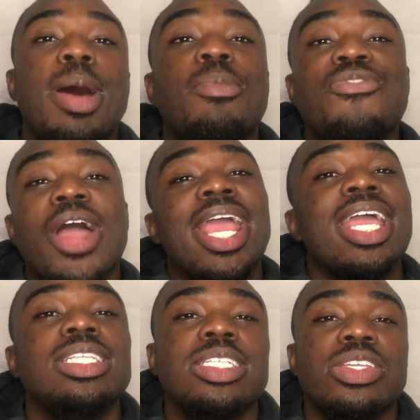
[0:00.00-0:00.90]
But before I
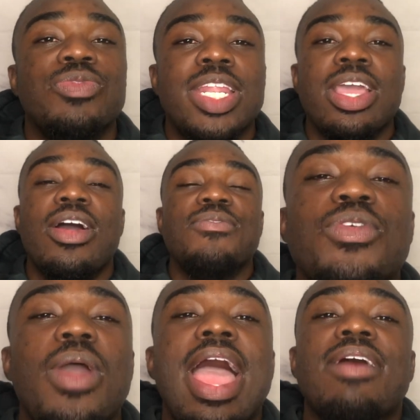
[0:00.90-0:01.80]
get to this video, if
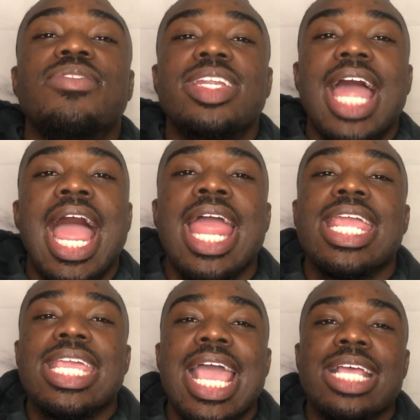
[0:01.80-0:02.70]
you have not
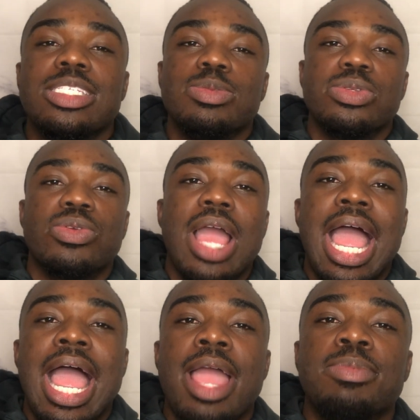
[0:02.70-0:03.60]
yet
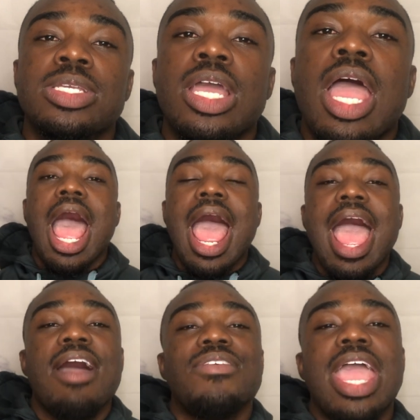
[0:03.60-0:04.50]
subscribed, I
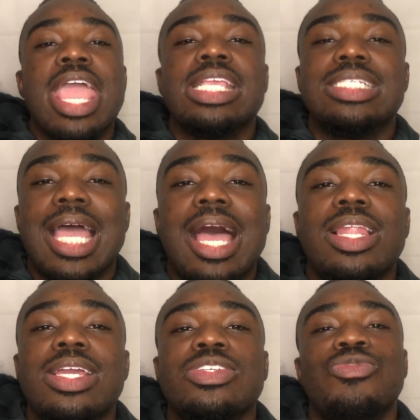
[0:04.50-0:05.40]
have a
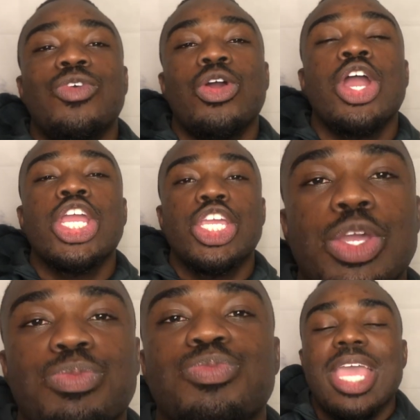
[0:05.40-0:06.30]
challenge for
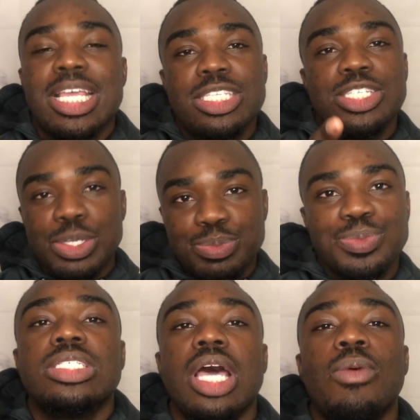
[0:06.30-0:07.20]
you. Yes, you.
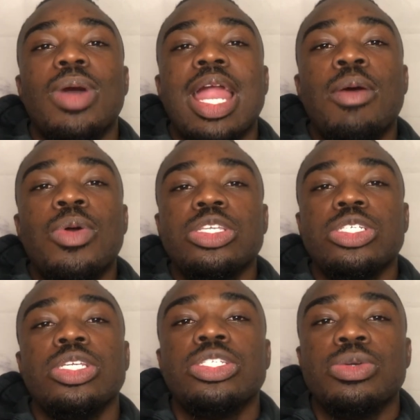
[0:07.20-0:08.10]
So what I want
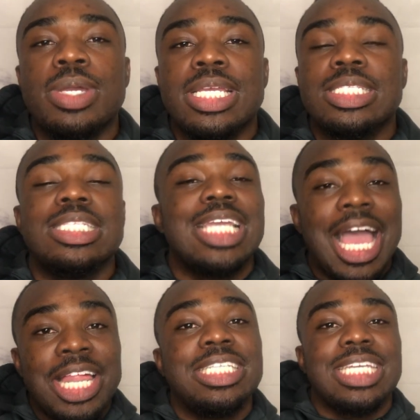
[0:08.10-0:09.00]
you to do is, the
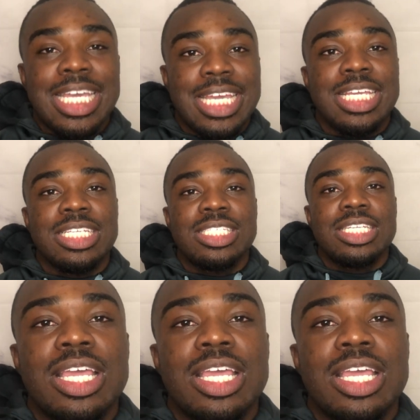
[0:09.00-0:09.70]
challenge is